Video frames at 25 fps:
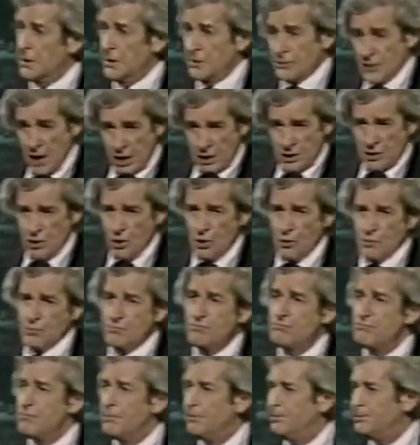Thank you.
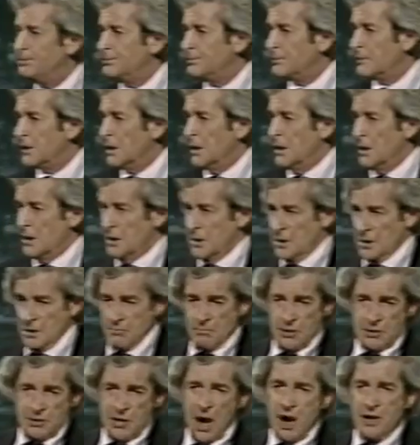
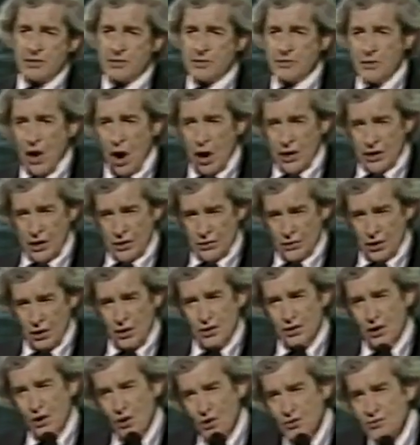Been nice talking to
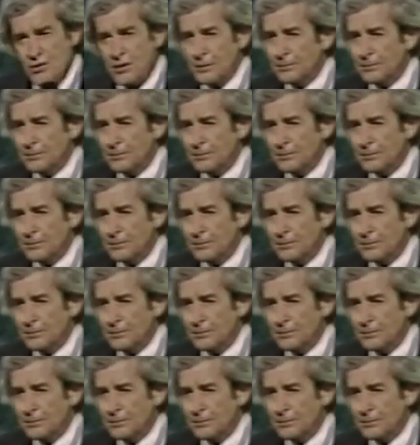you.